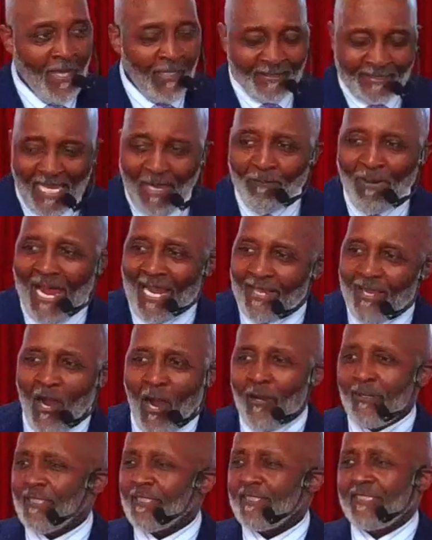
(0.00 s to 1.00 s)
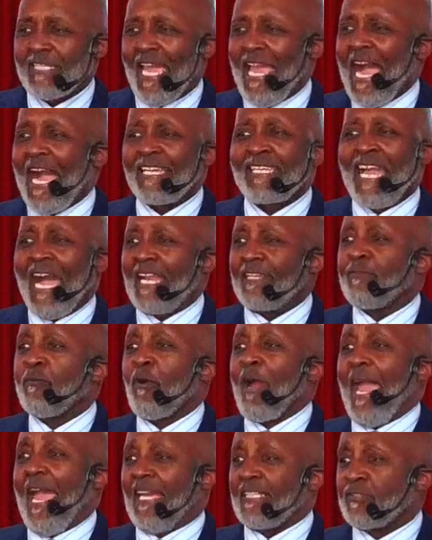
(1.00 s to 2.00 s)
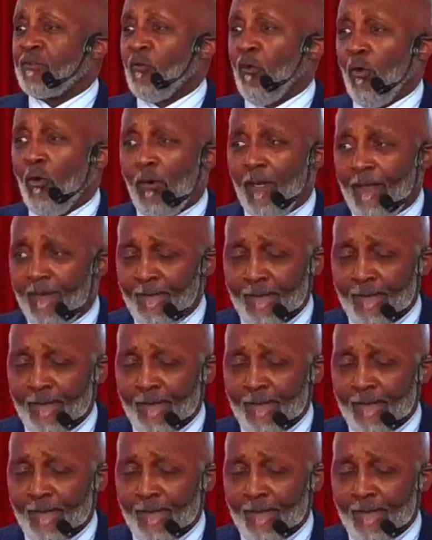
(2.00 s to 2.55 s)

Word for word: Somebody ought to say, I got grass growing